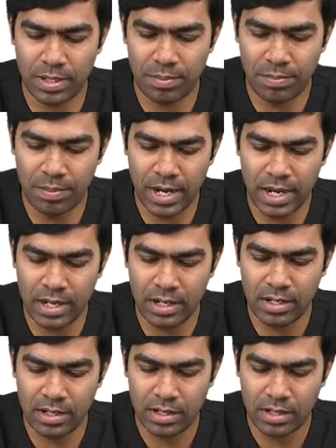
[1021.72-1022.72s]
the
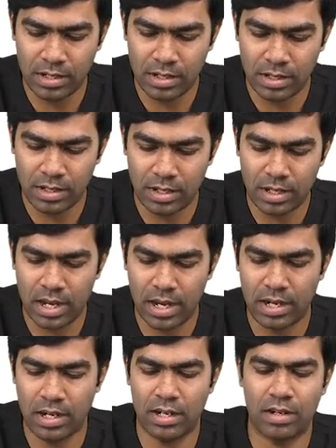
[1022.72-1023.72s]
brain
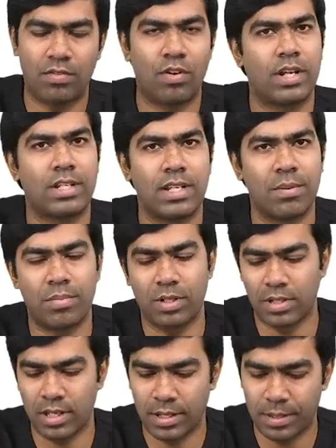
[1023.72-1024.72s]
and for
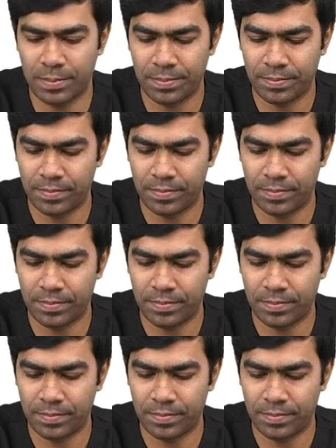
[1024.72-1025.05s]
example, the